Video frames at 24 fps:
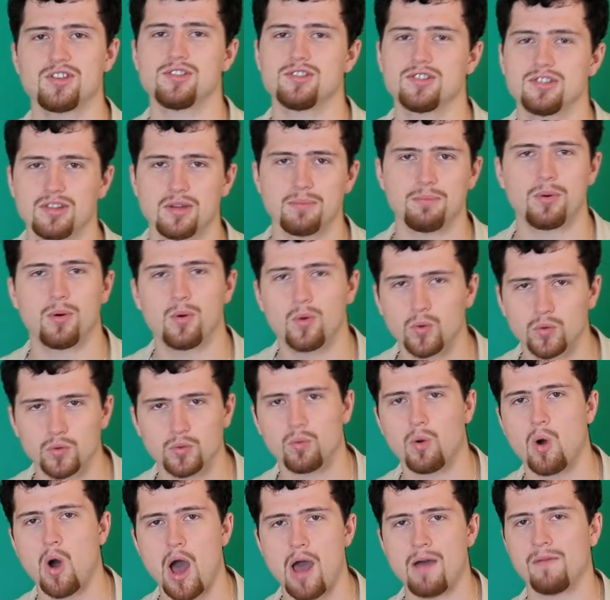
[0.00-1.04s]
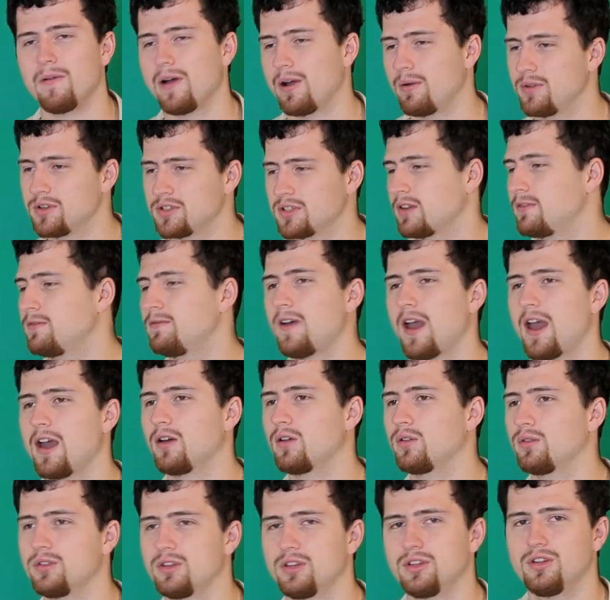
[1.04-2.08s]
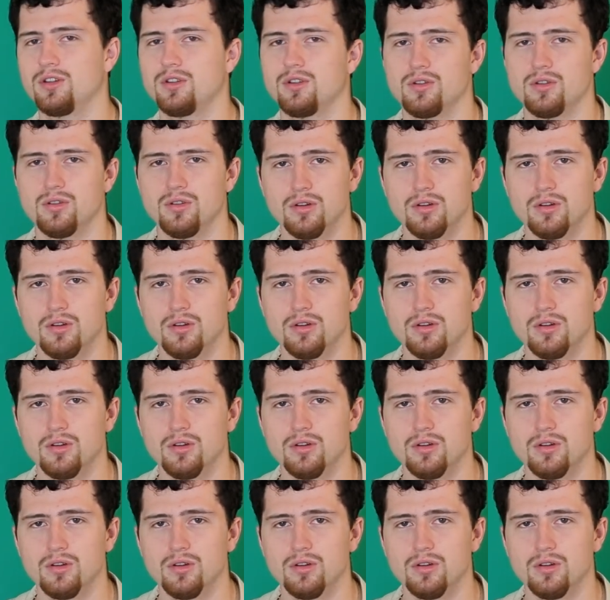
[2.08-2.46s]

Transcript: using the pool's Wi-Fi, which I failed to do.